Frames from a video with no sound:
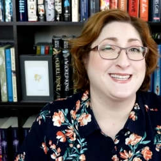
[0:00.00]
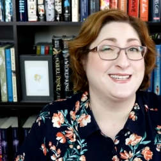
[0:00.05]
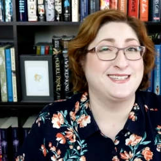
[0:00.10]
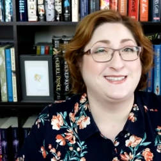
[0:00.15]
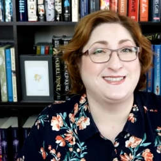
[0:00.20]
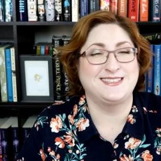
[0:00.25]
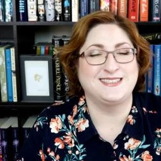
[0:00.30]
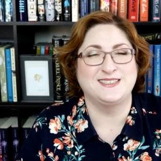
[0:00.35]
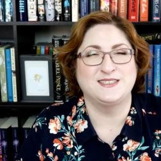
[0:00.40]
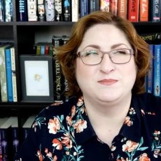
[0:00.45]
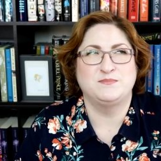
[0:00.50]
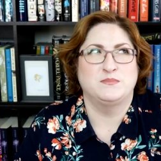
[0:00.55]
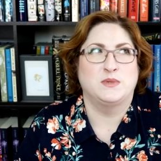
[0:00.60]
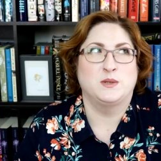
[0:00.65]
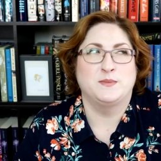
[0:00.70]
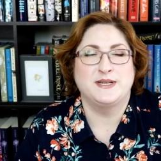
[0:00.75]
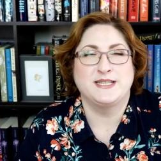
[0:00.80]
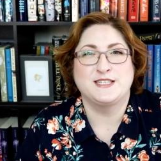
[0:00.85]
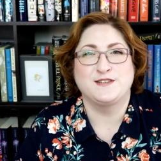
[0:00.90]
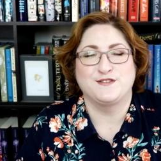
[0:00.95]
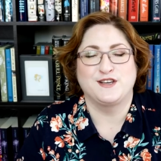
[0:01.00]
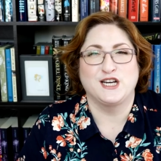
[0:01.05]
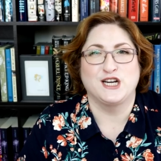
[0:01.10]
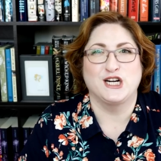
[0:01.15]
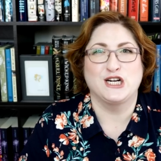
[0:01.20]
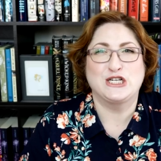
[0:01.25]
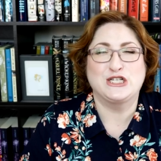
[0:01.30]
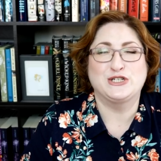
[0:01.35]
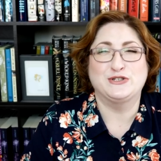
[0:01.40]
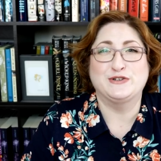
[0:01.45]
little moments of
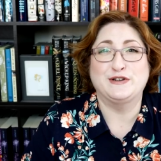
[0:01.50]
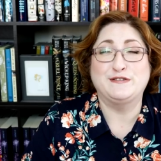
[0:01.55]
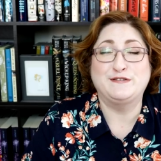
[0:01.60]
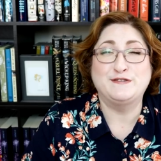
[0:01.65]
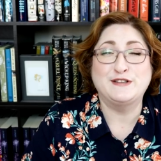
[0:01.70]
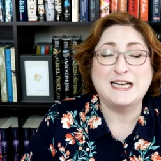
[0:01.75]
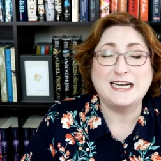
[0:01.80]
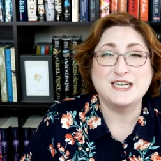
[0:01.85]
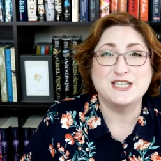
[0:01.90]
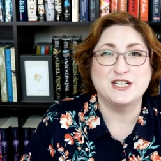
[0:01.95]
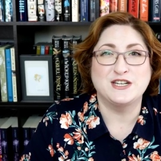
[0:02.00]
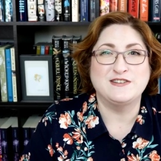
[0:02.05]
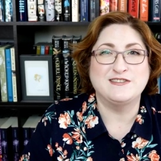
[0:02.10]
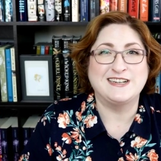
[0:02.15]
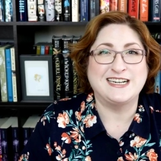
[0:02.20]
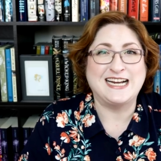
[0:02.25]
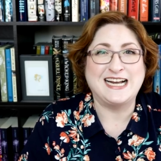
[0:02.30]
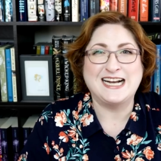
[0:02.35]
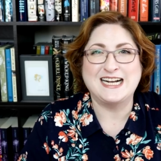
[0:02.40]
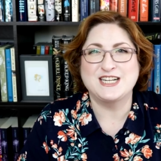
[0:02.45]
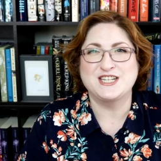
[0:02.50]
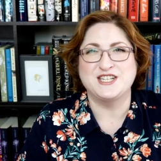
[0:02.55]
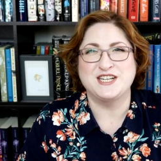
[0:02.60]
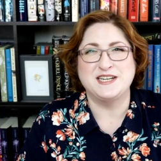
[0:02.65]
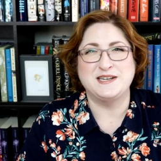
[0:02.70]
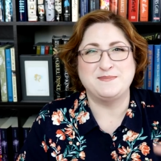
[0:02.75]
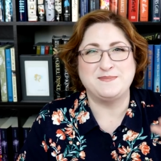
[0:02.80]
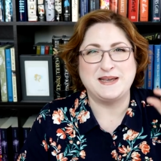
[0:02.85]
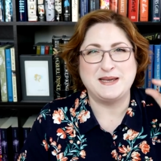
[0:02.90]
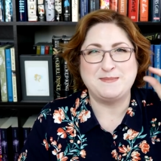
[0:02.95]
character reflection,
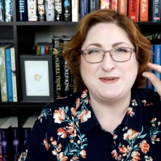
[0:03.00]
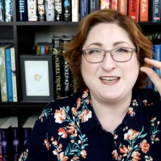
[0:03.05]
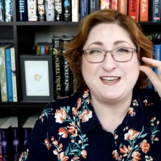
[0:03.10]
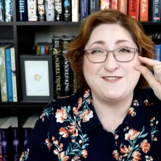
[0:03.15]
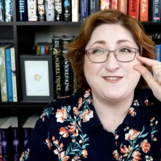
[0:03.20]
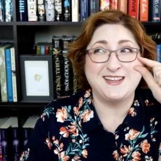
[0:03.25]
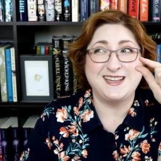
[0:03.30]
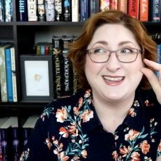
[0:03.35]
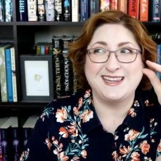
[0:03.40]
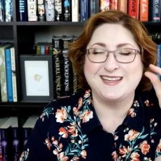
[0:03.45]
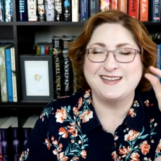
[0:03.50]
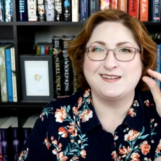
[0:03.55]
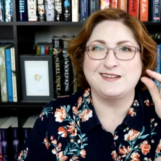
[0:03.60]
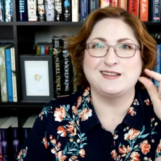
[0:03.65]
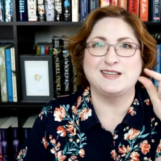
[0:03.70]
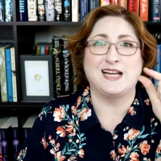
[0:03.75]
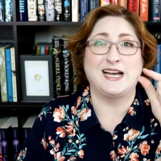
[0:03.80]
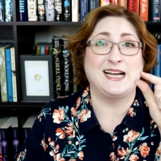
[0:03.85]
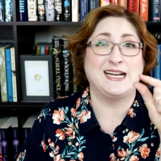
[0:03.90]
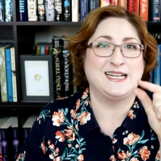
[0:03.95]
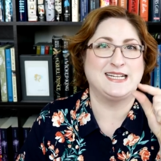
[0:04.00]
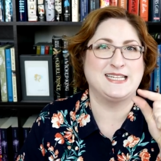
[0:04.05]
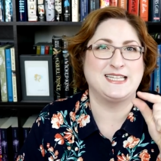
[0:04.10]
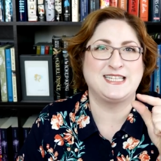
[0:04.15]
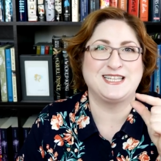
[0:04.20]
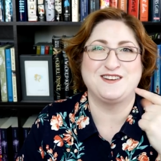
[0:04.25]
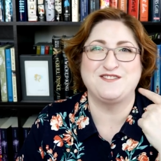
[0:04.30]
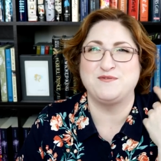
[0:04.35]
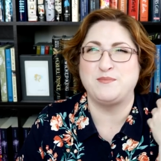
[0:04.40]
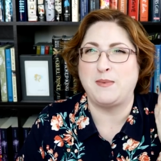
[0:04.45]
reaction, maybe even little
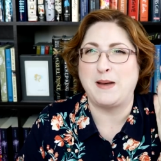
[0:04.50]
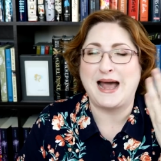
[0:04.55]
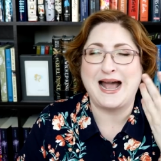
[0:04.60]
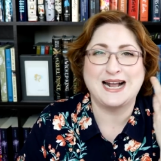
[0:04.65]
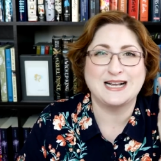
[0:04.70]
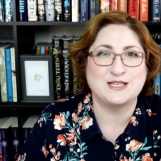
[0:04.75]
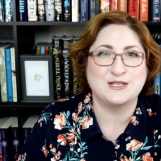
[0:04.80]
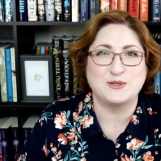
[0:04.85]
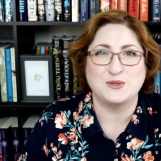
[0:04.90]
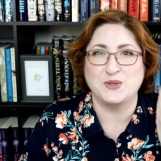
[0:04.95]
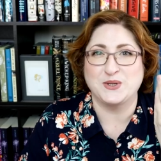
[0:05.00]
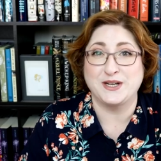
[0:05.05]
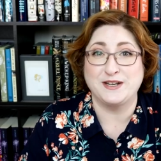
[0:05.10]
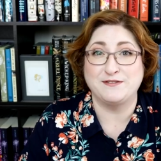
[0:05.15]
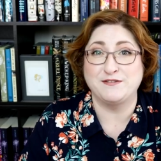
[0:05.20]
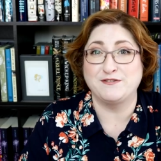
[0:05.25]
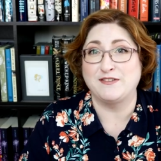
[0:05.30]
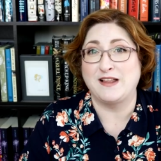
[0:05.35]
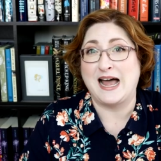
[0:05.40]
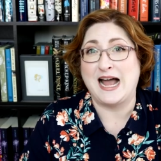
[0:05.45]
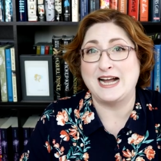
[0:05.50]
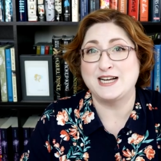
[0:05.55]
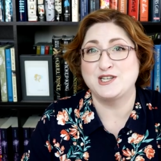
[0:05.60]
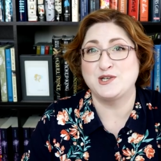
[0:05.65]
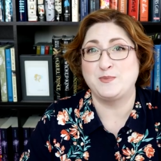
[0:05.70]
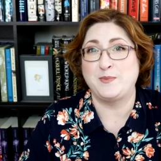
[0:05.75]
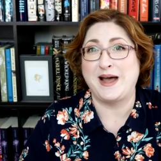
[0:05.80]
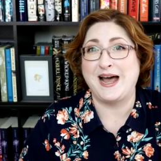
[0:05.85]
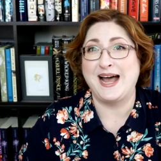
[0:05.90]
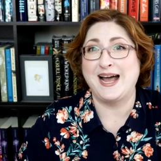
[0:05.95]
lines of backstory
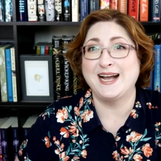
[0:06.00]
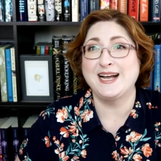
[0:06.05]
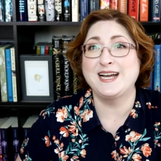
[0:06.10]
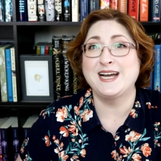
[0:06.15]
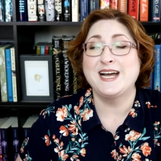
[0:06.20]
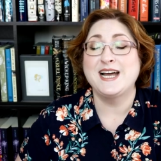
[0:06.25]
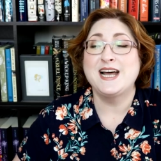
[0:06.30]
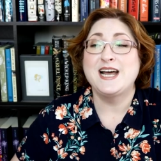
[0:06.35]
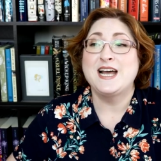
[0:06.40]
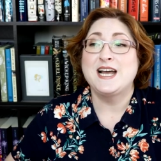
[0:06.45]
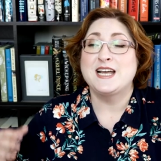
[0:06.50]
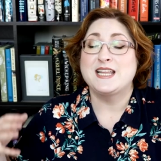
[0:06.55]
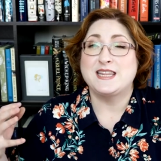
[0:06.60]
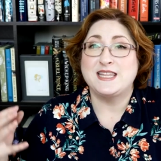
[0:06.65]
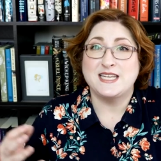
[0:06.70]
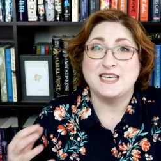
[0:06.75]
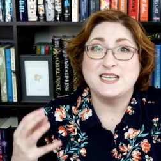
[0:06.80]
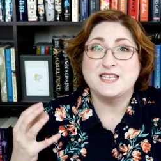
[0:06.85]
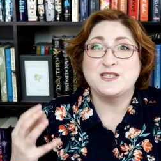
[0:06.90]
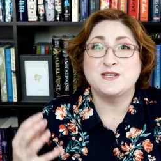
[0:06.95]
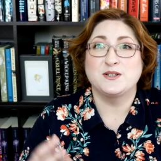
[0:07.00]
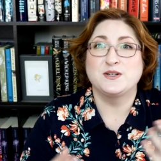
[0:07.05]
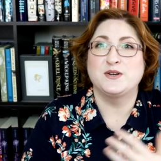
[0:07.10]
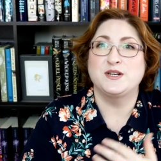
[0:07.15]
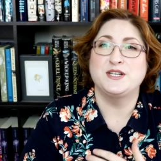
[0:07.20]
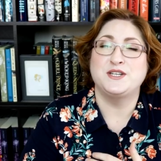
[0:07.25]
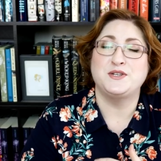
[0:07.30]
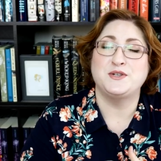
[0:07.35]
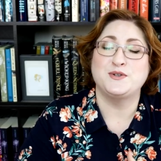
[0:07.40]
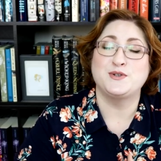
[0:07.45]
flashback these are
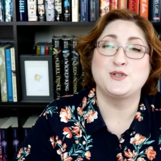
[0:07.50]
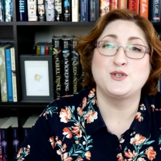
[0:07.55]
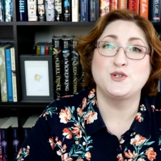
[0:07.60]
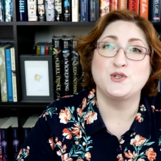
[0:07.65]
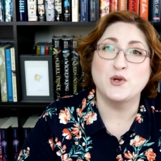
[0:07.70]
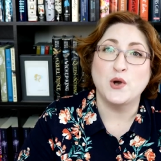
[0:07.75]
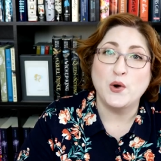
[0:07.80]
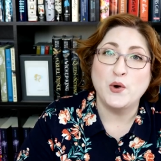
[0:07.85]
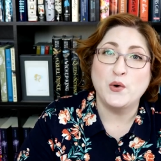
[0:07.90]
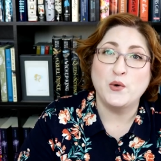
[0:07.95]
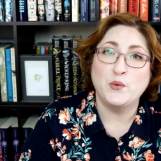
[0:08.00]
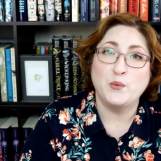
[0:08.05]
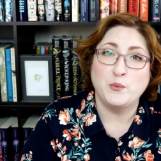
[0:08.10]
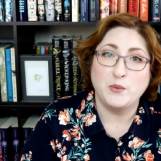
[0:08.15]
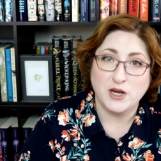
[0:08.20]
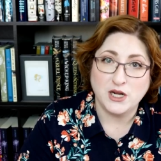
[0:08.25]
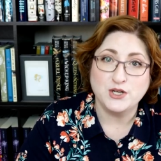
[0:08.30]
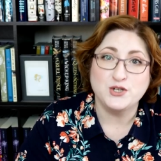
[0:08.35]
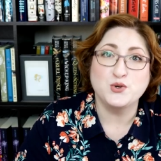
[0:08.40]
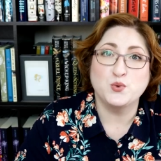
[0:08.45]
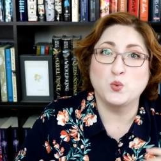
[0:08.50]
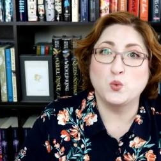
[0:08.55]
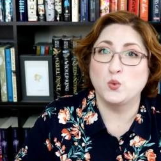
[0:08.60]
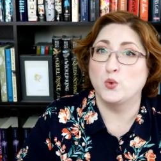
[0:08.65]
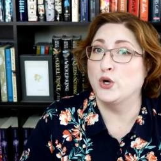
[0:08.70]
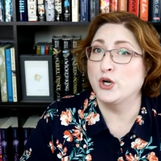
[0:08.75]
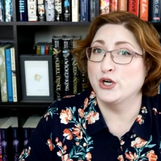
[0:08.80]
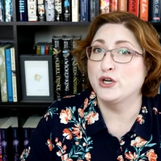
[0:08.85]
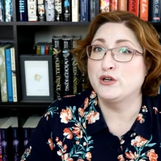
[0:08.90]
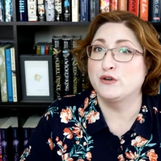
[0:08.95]
going to do so much
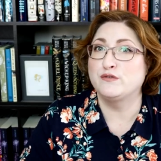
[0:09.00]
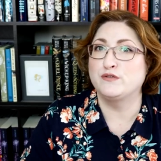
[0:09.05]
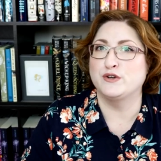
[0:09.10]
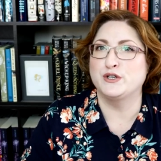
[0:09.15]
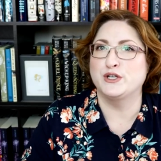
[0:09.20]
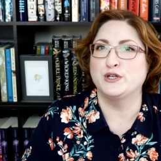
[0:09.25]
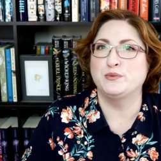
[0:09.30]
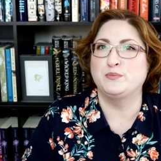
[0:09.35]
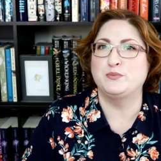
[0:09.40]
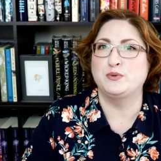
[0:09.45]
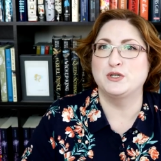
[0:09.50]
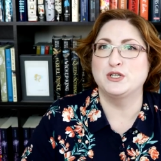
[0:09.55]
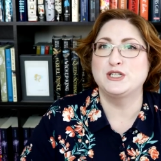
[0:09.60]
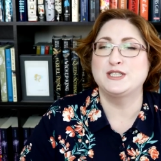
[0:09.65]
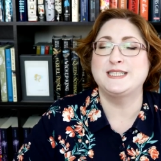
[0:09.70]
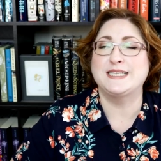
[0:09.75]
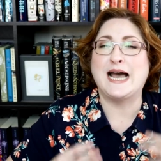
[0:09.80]
work for your book